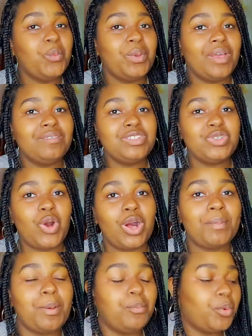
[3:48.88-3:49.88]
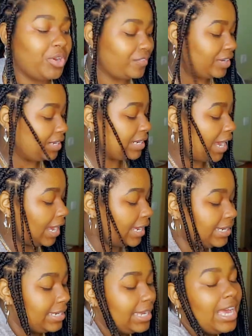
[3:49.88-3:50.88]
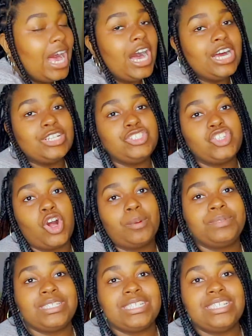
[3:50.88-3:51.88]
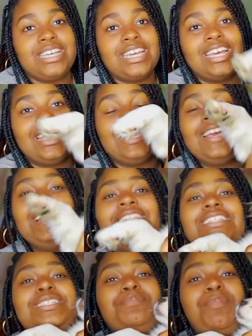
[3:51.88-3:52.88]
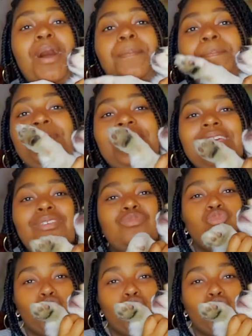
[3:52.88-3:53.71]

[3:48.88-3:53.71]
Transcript: we have a dog. My boyfriend and I adopted this puppy.